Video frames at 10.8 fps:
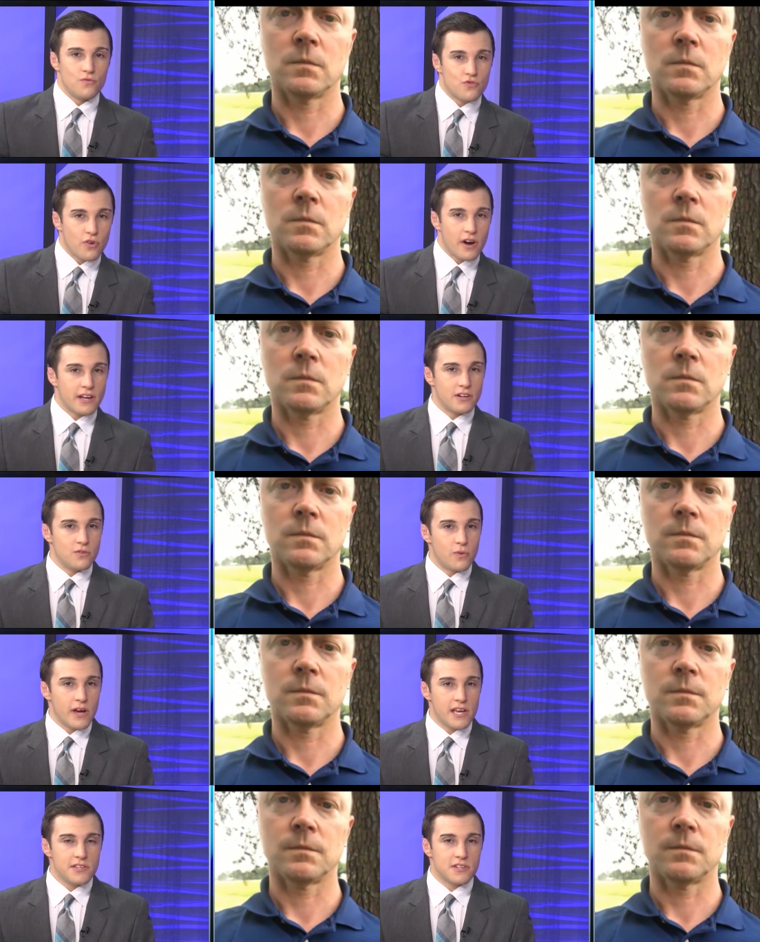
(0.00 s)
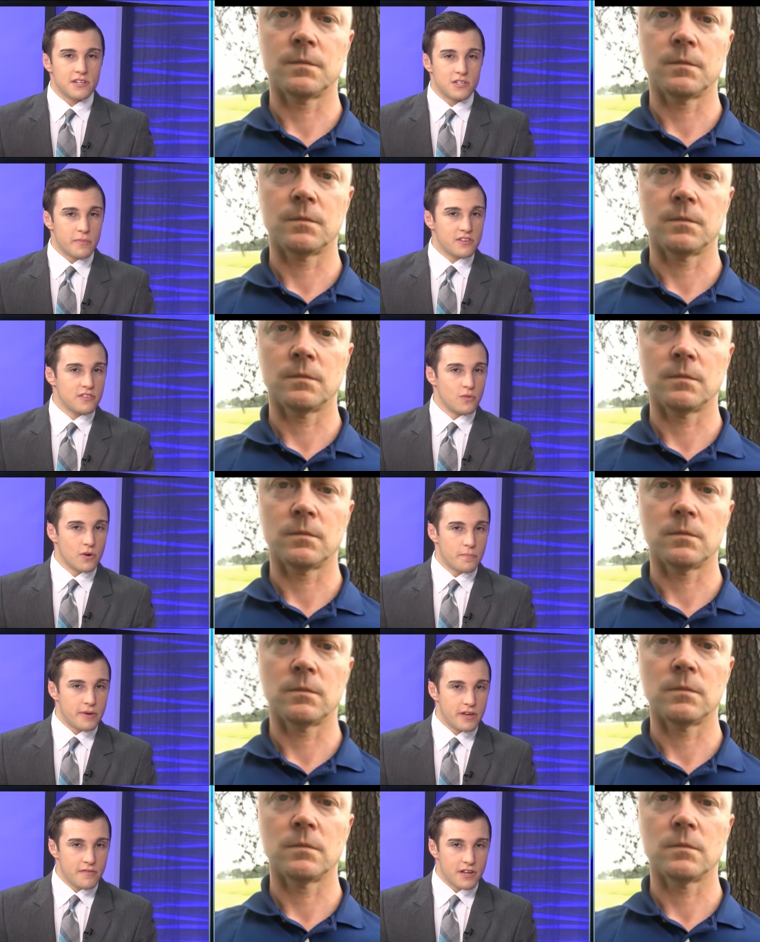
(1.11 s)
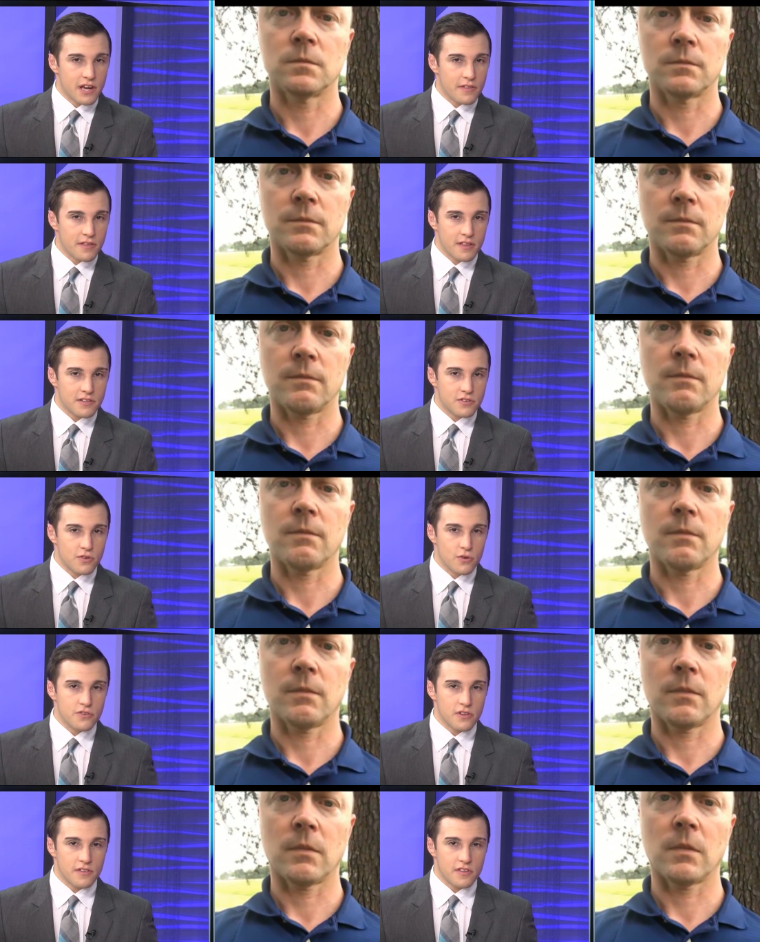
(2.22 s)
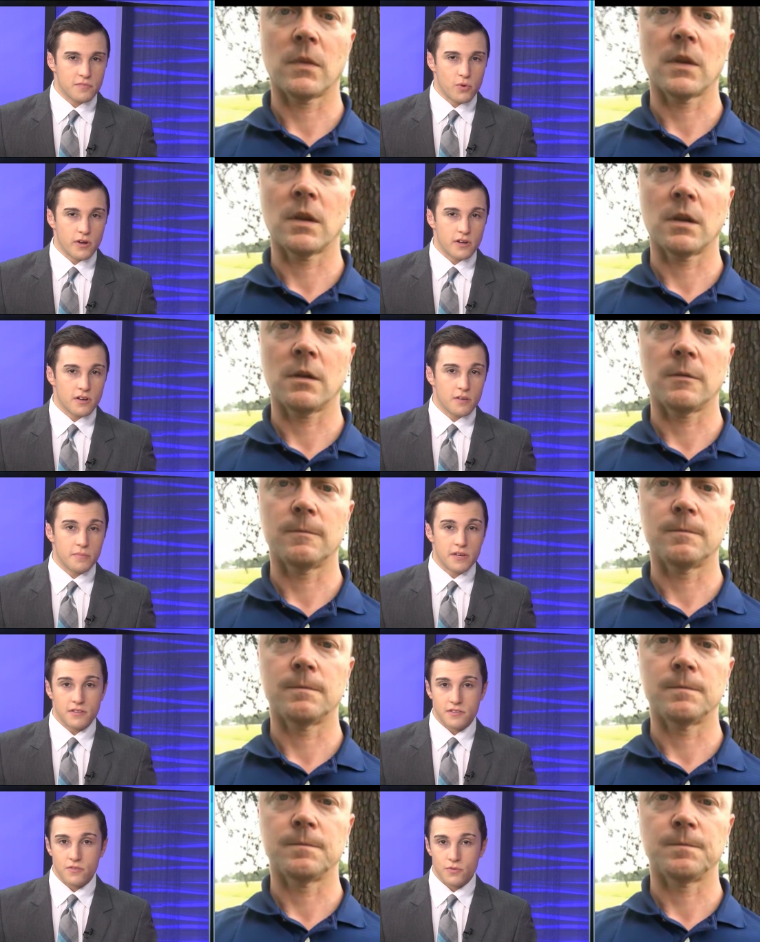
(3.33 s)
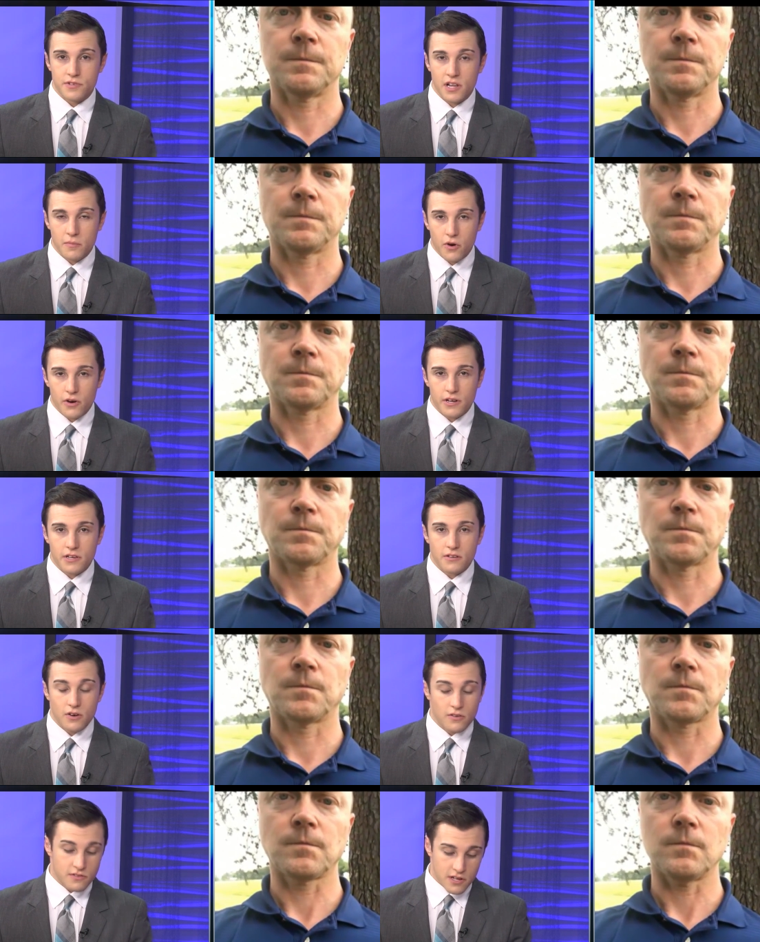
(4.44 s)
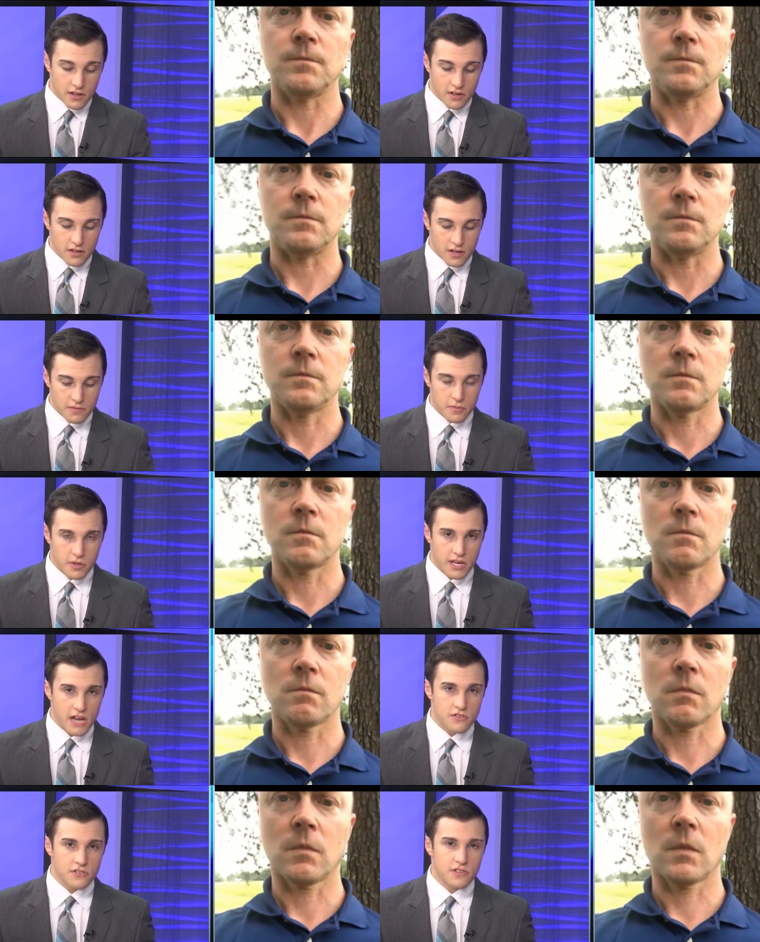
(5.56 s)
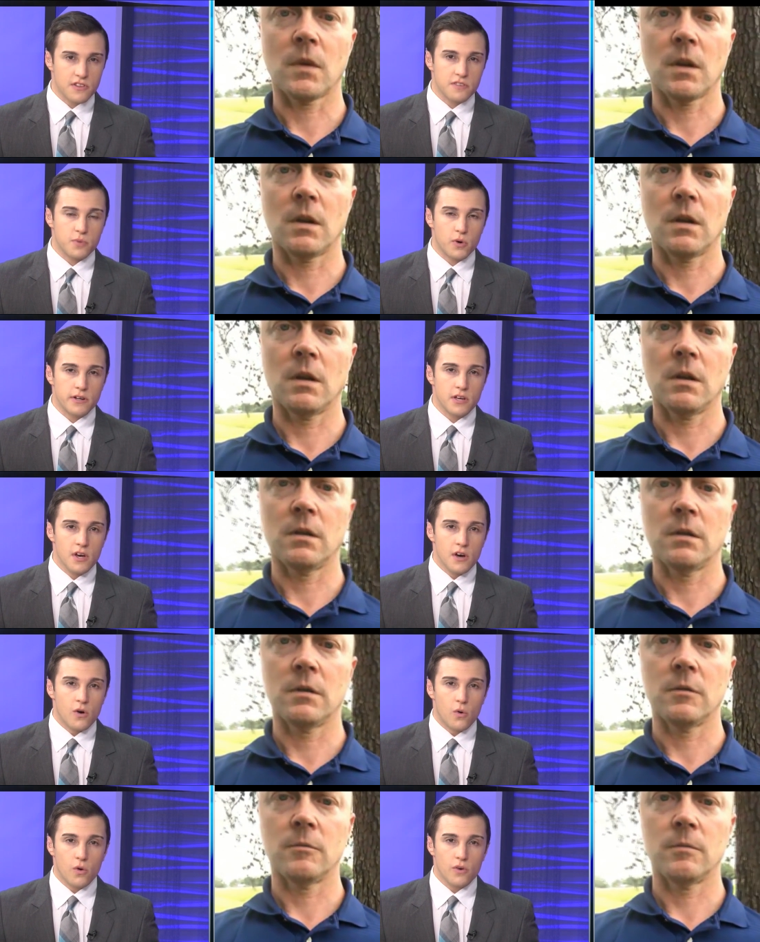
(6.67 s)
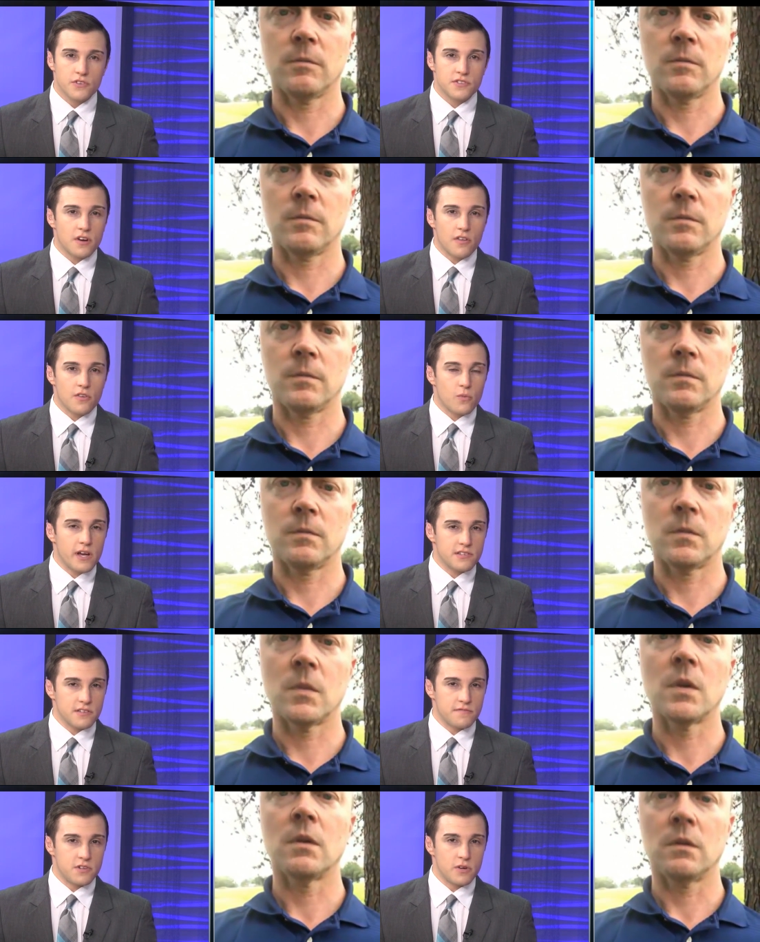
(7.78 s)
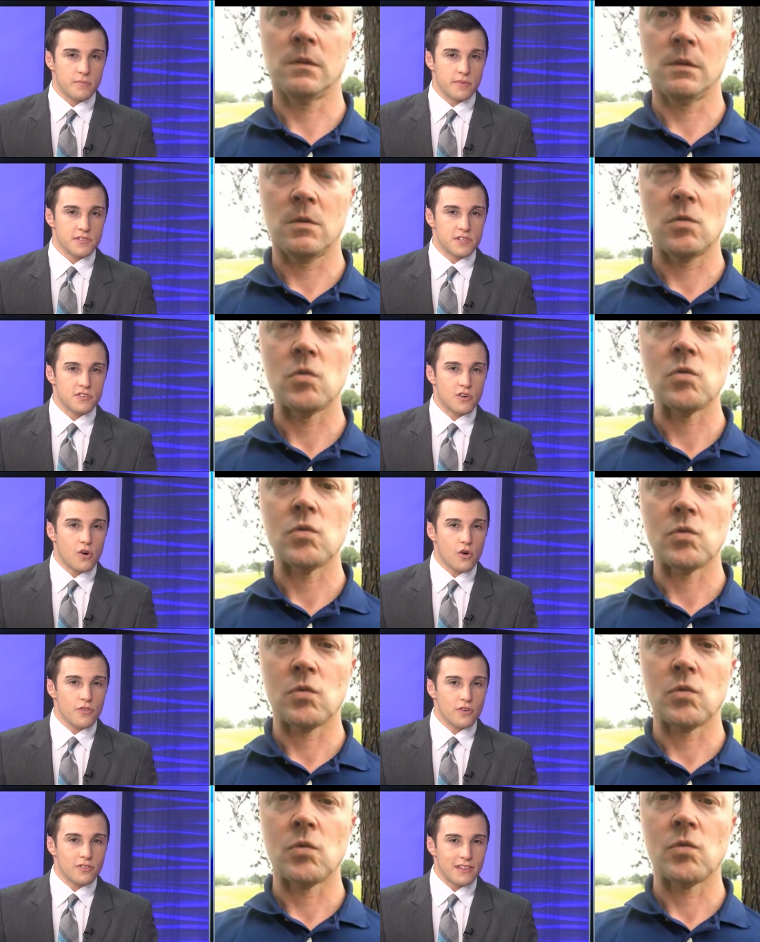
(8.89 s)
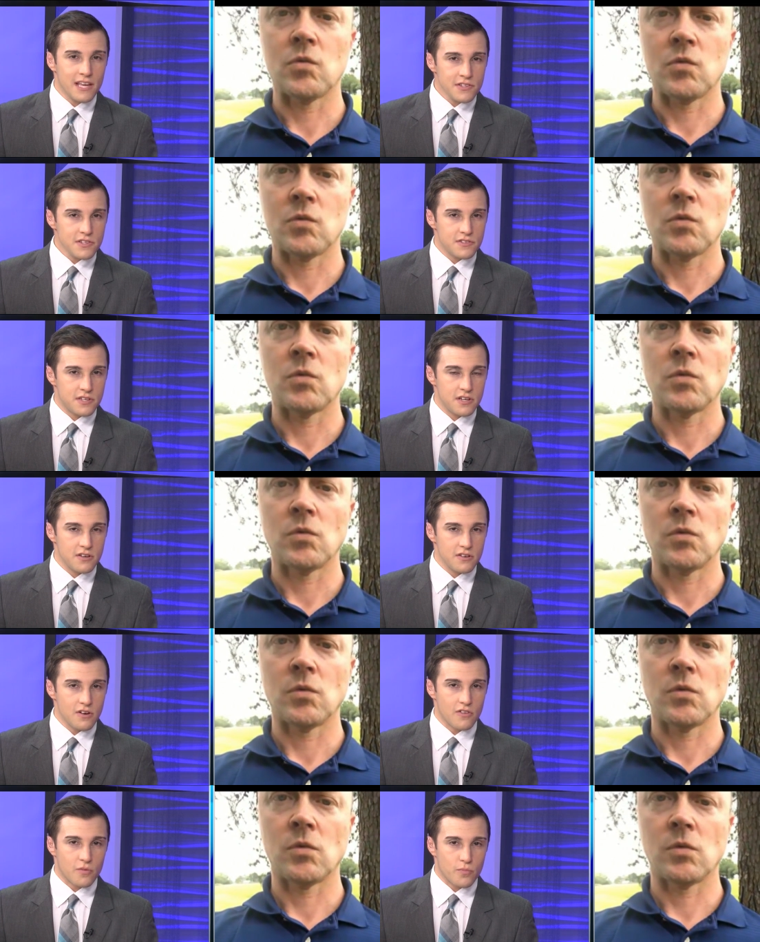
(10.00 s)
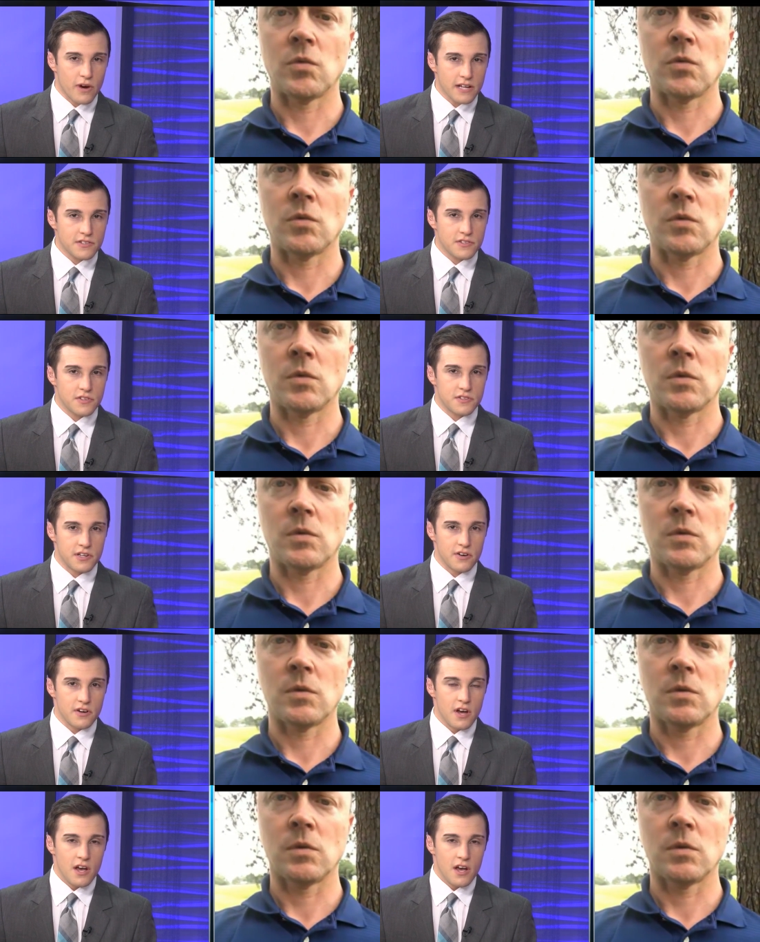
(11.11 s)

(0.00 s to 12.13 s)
Speaker 1: trying new ways, and you mentioned the word pivoting. I think that's crucial at this point, uh, be it through telemarketing or telecommunications uh, at this point, or just other ways of doing business. Are there lessons here? Are there practices here